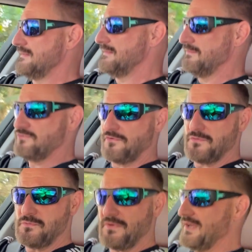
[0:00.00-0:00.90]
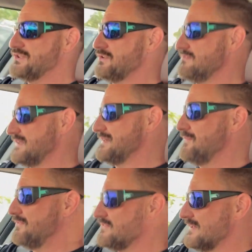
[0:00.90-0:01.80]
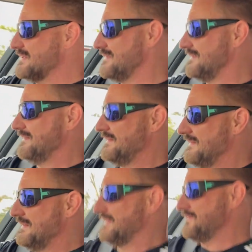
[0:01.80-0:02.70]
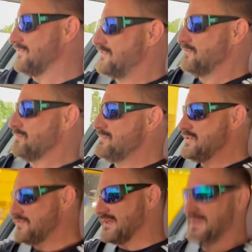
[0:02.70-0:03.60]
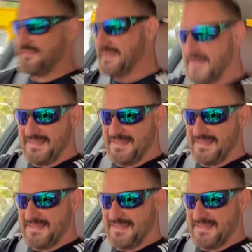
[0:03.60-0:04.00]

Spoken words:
it's not called iTunes anymore, is it? It's called Music, I think.